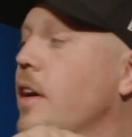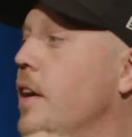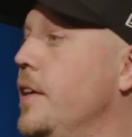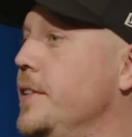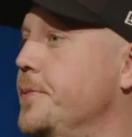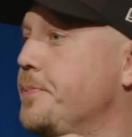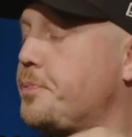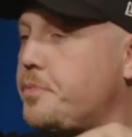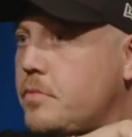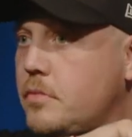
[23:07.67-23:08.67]

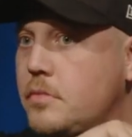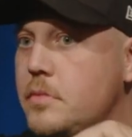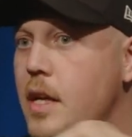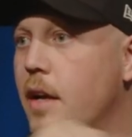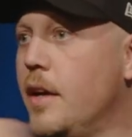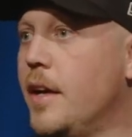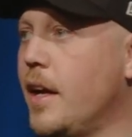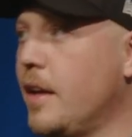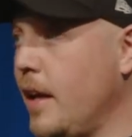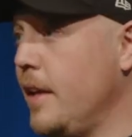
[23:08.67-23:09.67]

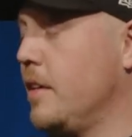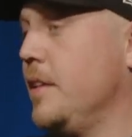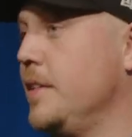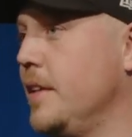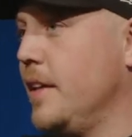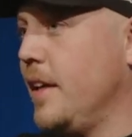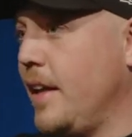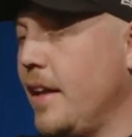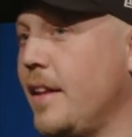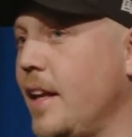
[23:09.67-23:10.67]

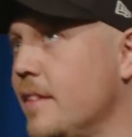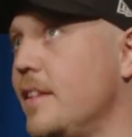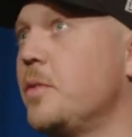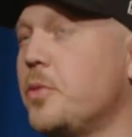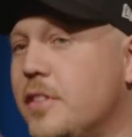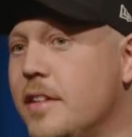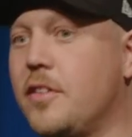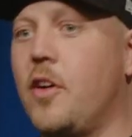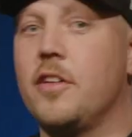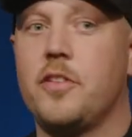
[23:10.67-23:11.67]
this was
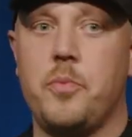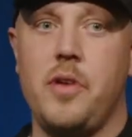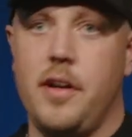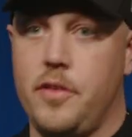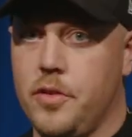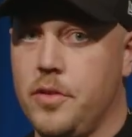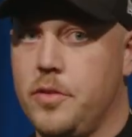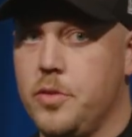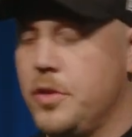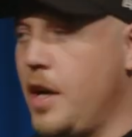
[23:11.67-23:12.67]
his honest prayer
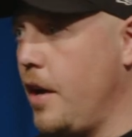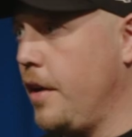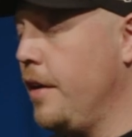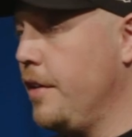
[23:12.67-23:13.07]
to God,